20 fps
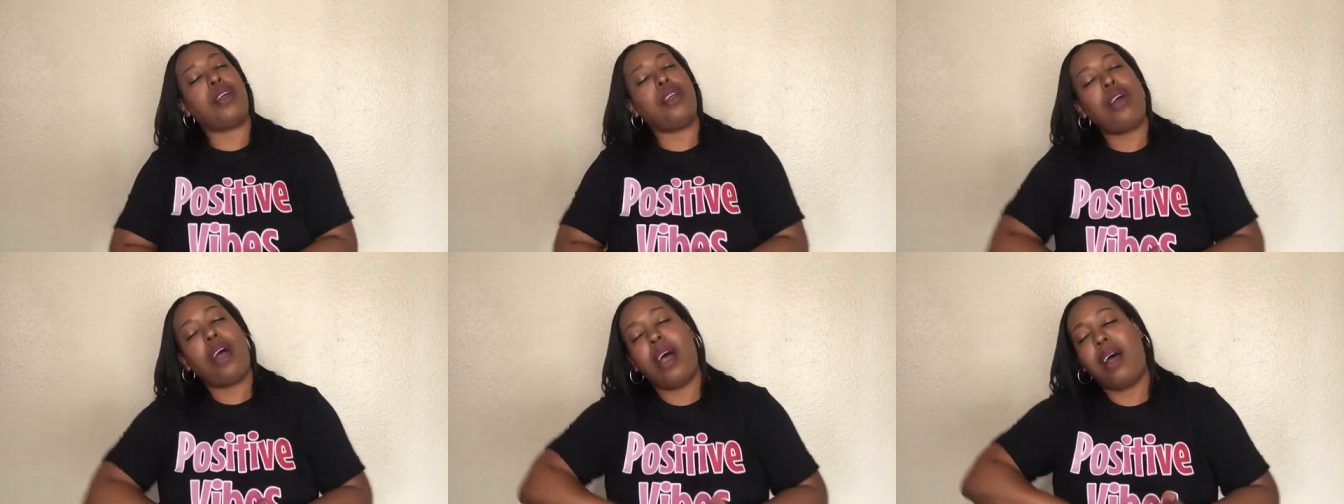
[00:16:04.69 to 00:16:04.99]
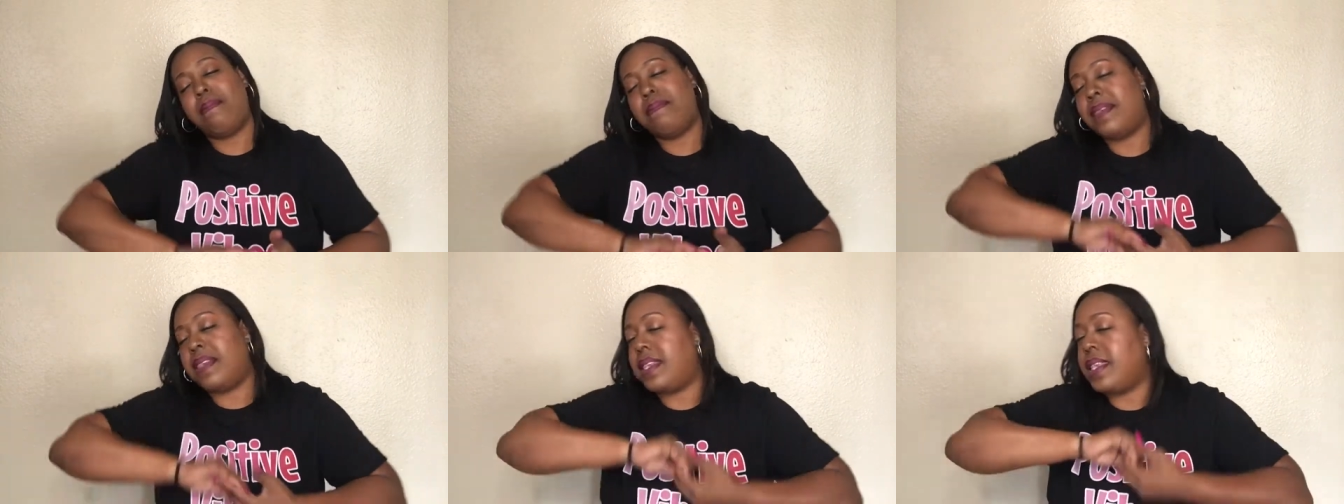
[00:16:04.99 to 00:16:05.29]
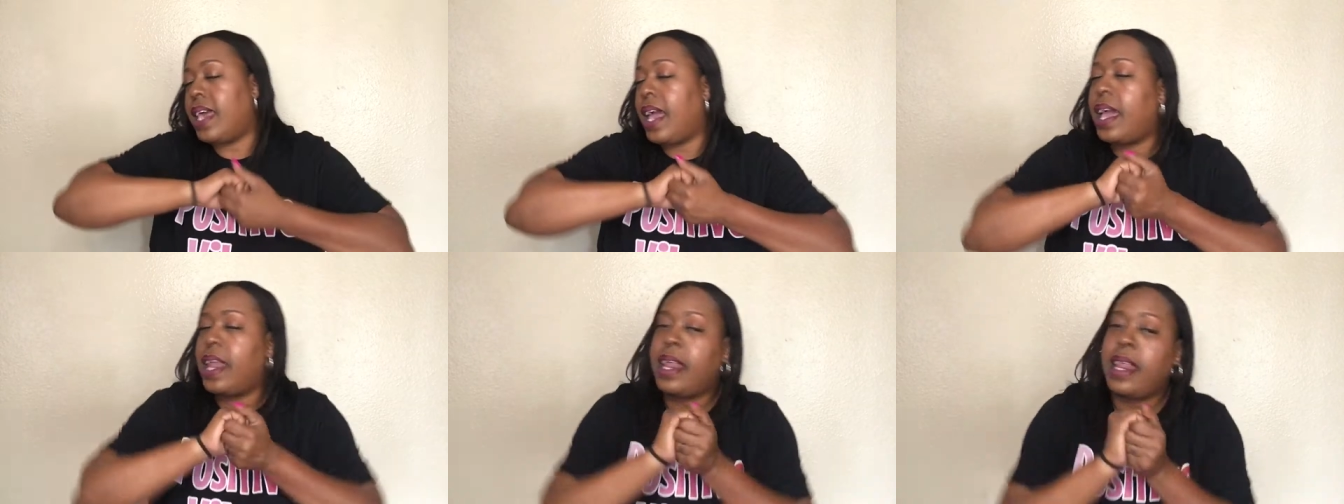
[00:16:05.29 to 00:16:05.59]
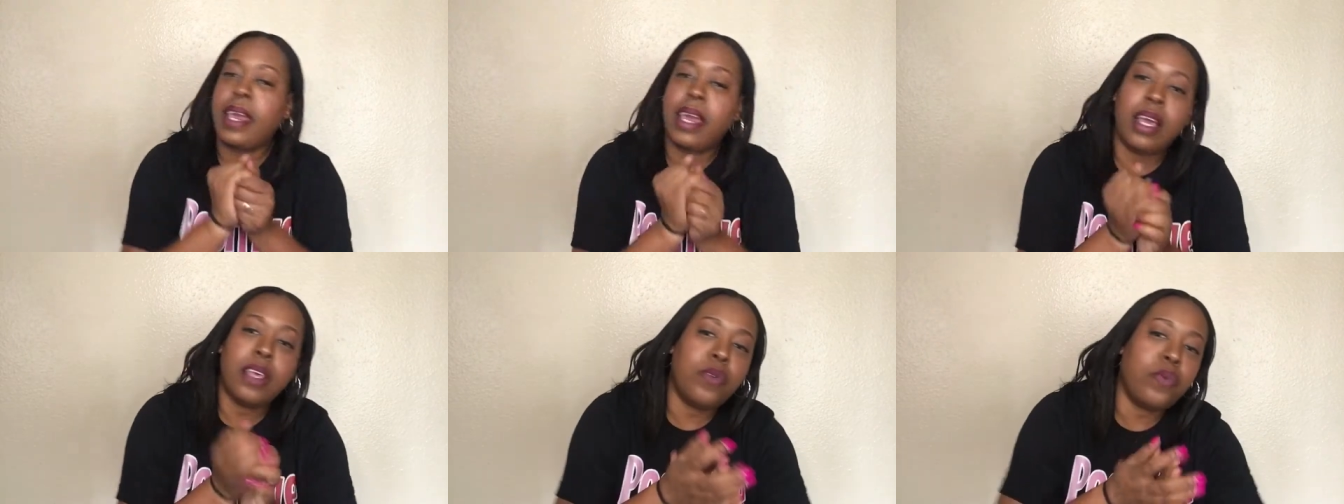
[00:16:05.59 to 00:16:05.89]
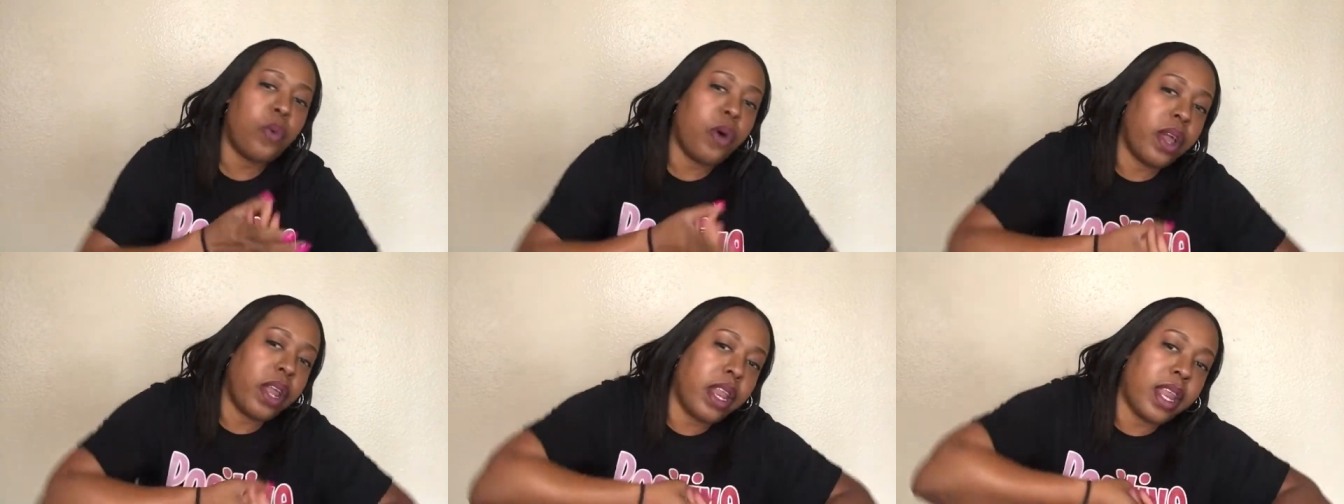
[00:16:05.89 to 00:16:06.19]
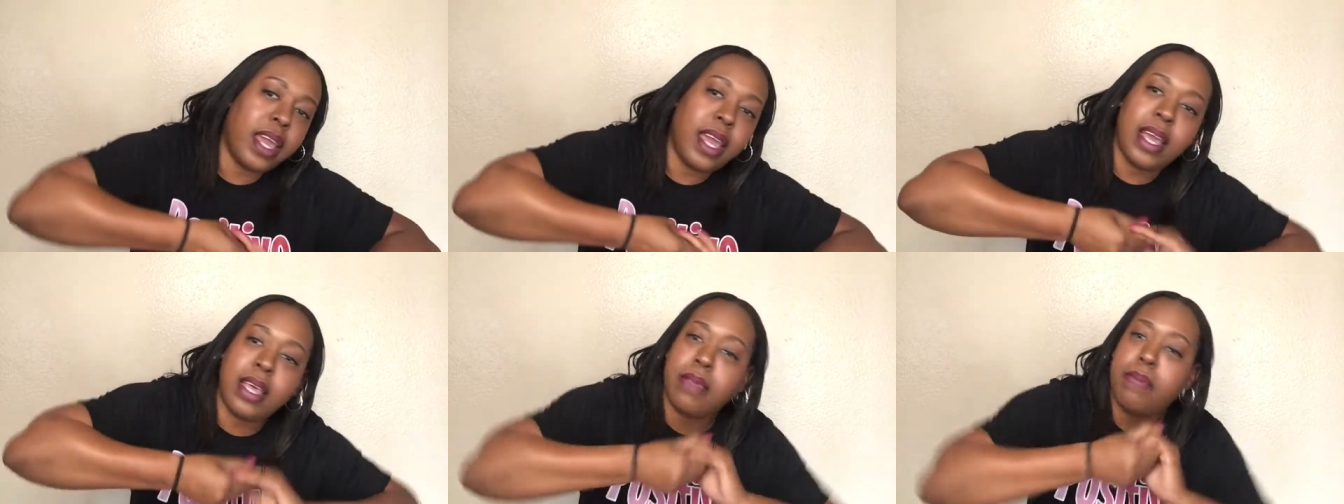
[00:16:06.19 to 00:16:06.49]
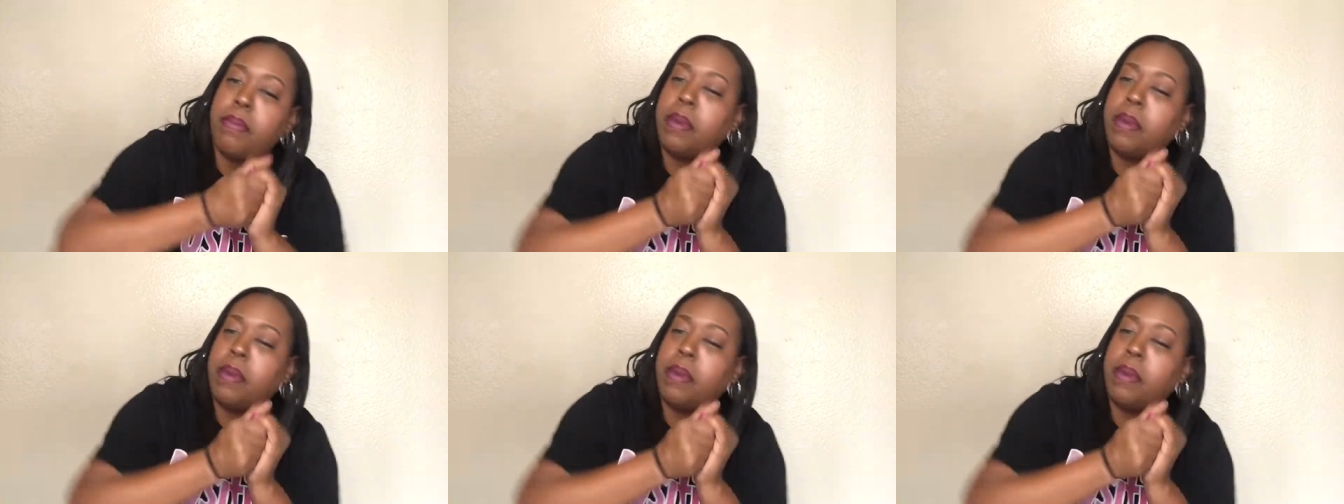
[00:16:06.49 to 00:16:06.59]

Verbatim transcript: You know what I'm saying? It is what it is.